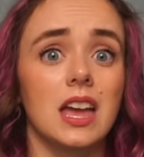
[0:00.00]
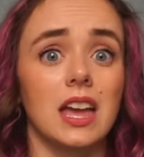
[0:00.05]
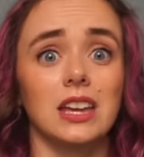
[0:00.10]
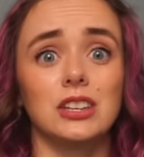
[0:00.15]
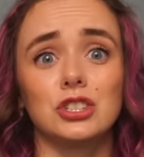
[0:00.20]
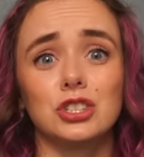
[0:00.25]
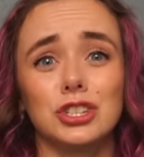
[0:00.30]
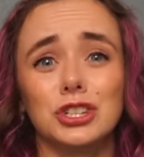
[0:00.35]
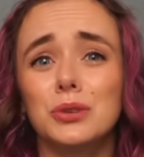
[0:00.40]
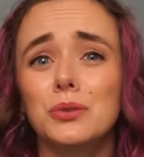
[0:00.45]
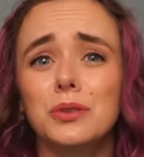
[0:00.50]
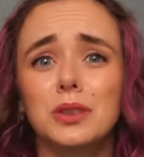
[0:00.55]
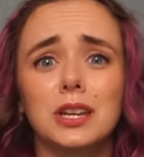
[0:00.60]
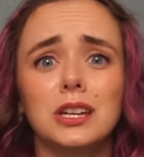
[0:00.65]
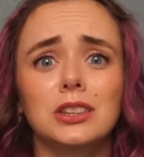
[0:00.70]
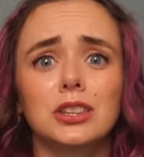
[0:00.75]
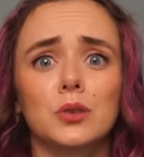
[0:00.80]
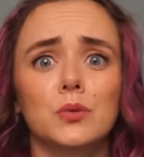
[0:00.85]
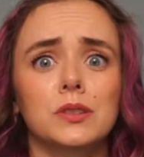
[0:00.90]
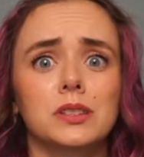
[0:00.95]
And do you
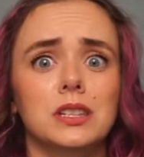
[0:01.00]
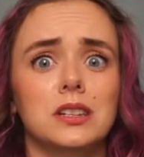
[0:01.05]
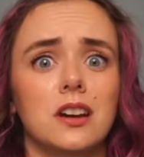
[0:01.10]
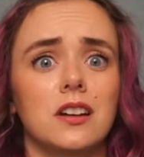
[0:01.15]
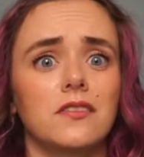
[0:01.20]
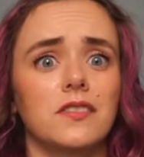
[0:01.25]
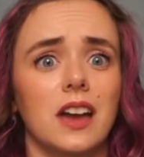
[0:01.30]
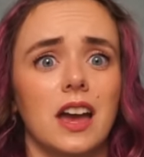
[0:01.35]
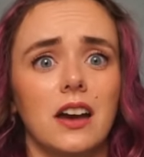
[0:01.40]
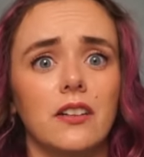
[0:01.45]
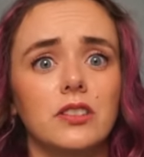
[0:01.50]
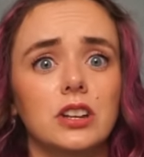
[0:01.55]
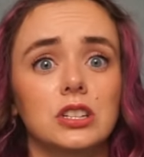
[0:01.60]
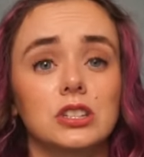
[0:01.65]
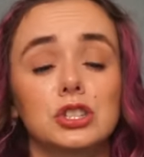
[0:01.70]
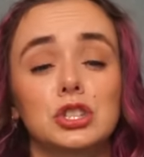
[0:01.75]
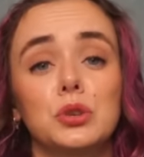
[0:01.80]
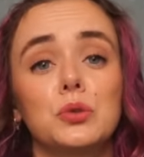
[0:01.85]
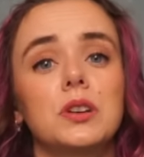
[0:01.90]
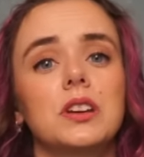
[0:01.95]
think there was enough
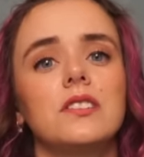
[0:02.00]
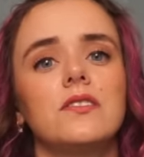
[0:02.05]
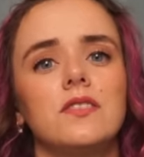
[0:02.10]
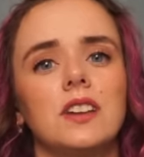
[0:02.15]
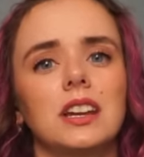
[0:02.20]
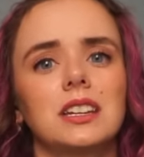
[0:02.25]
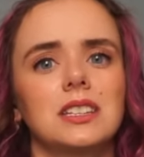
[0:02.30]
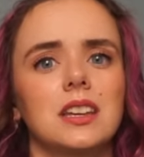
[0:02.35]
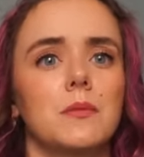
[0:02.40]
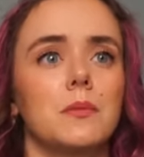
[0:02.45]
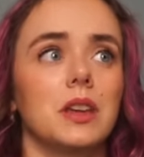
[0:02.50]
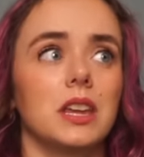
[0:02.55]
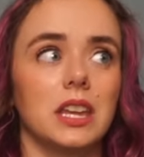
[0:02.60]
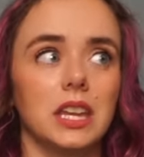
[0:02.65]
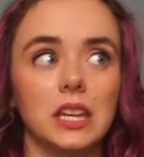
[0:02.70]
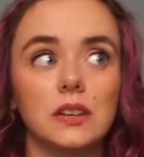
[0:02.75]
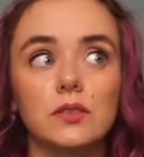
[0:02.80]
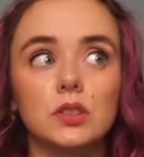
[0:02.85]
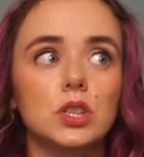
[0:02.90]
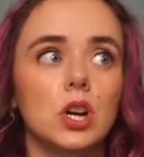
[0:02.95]
evidence to convict him,
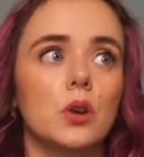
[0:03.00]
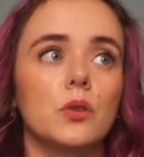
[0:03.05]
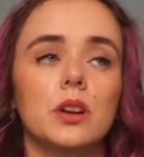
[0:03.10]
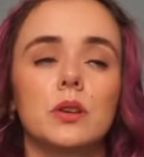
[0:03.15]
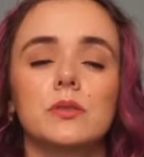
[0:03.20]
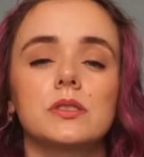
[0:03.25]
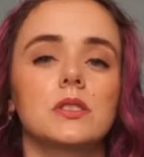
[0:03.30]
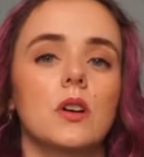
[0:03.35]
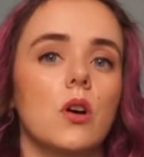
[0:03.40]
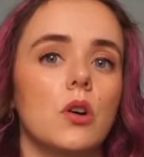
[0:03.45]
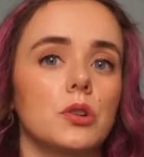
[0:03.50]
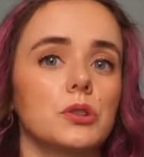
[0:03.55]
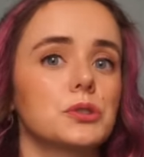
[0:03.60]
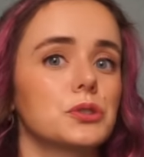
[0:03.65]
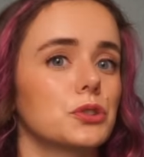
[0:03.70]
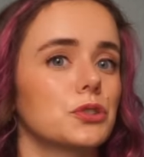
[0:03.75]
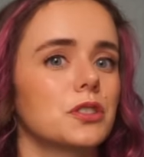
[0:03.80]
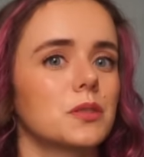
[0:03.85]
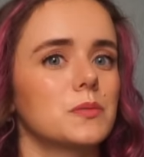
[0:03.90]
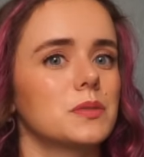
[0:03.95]
even though it was all
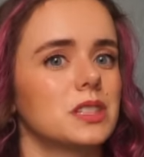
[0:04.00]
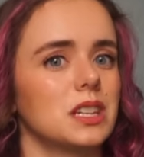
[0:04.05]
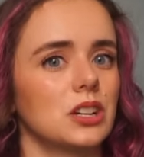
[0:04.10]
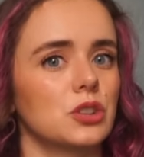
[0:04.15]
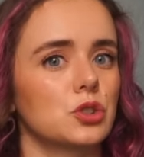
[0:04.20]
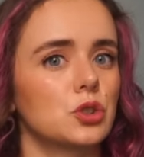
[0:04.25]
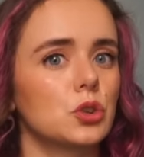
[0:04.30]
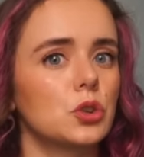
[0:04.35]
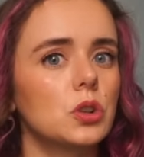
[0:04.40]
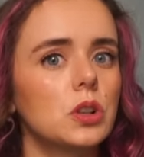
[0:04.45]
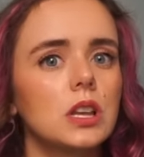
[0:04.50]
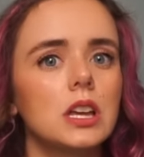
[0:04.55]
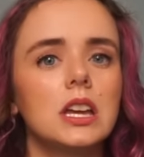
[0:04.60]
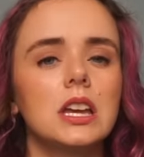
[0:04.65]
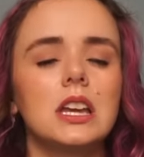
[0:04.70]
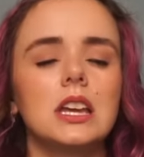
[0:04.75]
circumstantial?